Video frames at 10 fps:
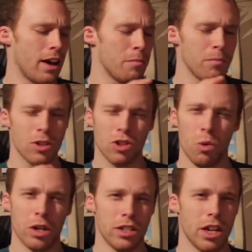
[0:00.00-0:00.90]
I'm not sure
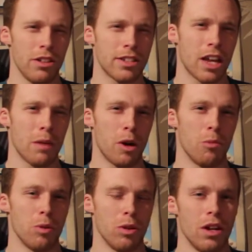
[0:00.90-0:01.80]
which year this came
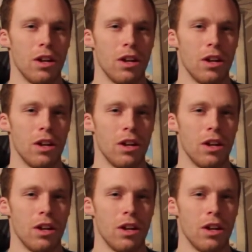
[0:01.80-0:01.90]
out, but